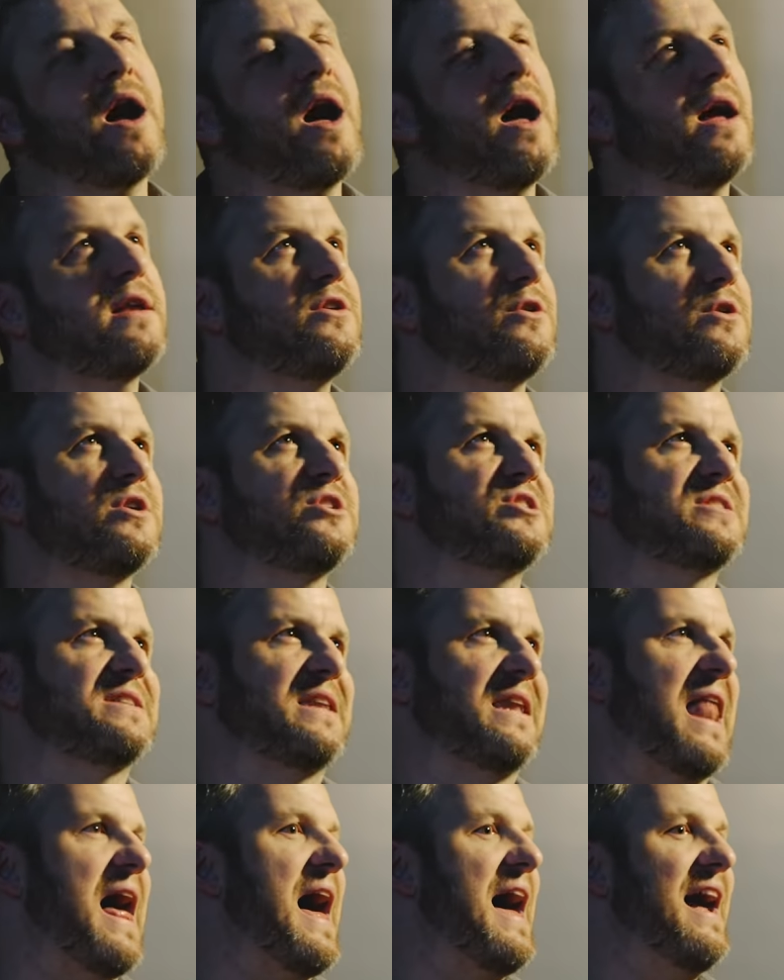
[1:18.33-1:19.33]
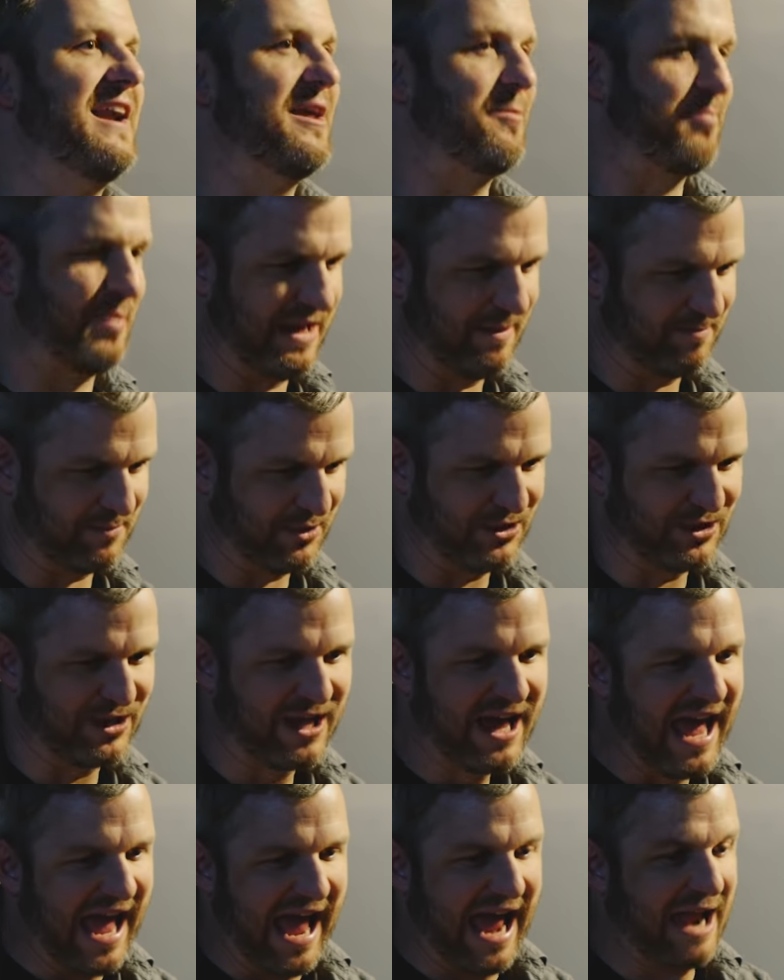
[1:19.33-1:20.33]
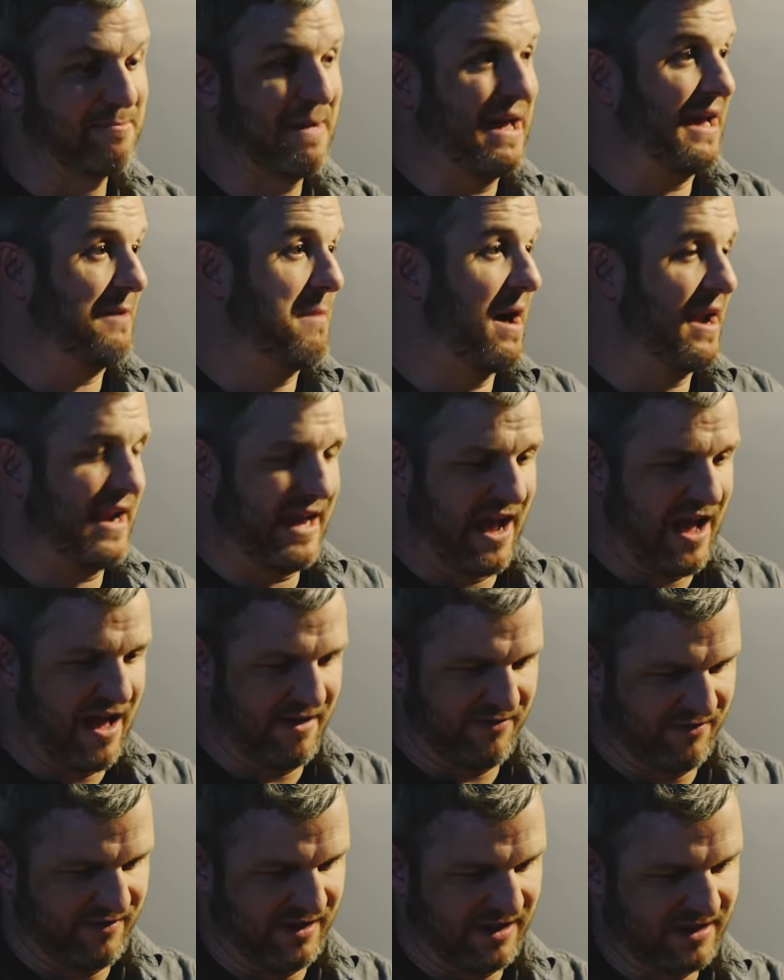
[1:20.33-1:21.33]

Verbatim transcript: God, you could just just lie to people and make money off of